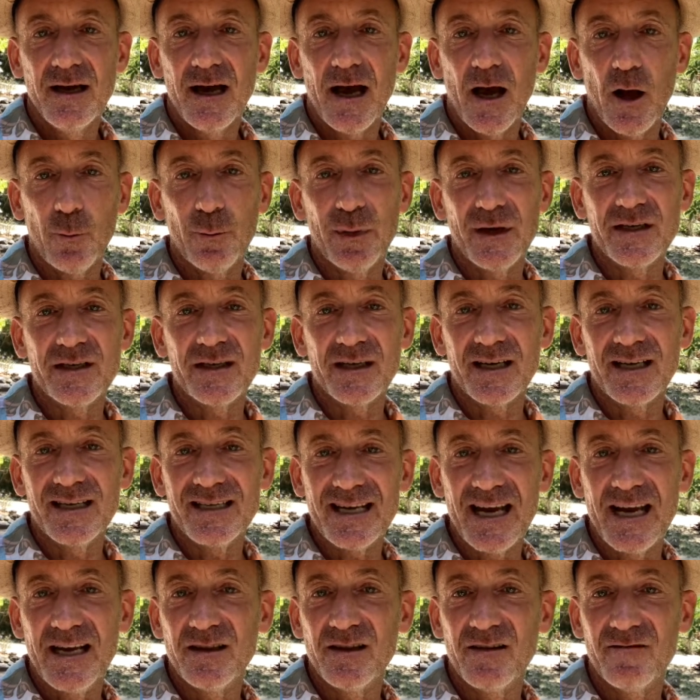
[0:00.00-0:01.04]
helping to
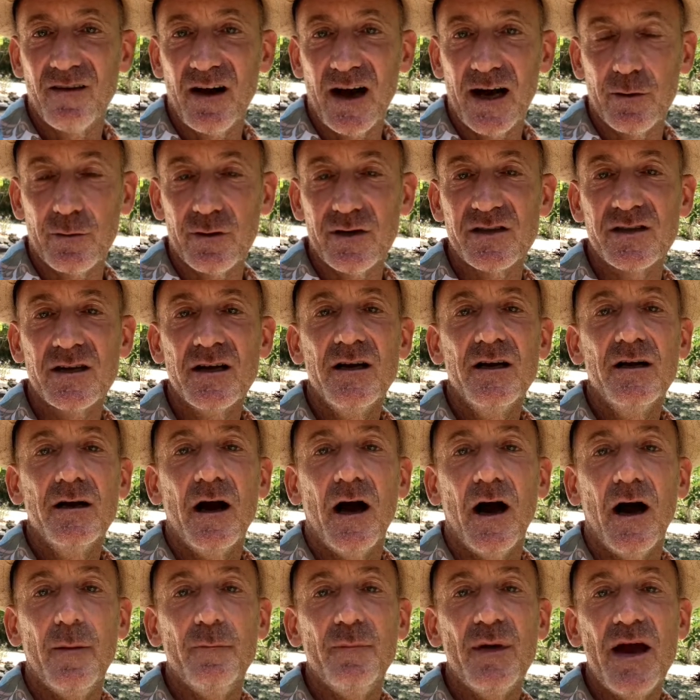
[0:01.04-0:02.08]
contain the virus
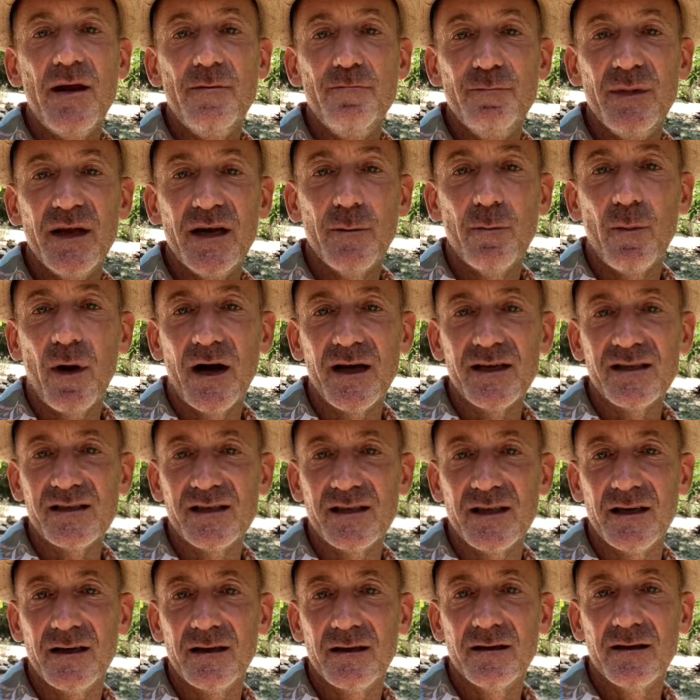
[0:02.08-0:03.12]
um, and minimize
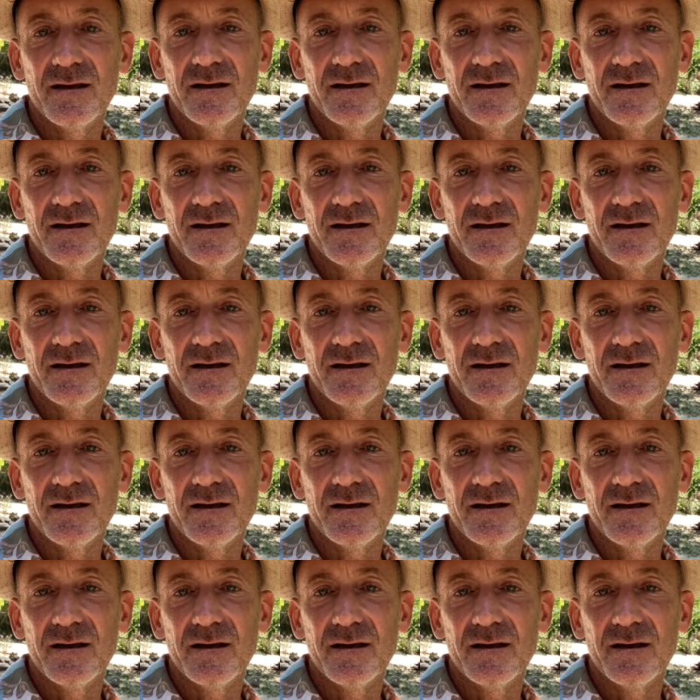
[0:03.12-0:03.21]
the,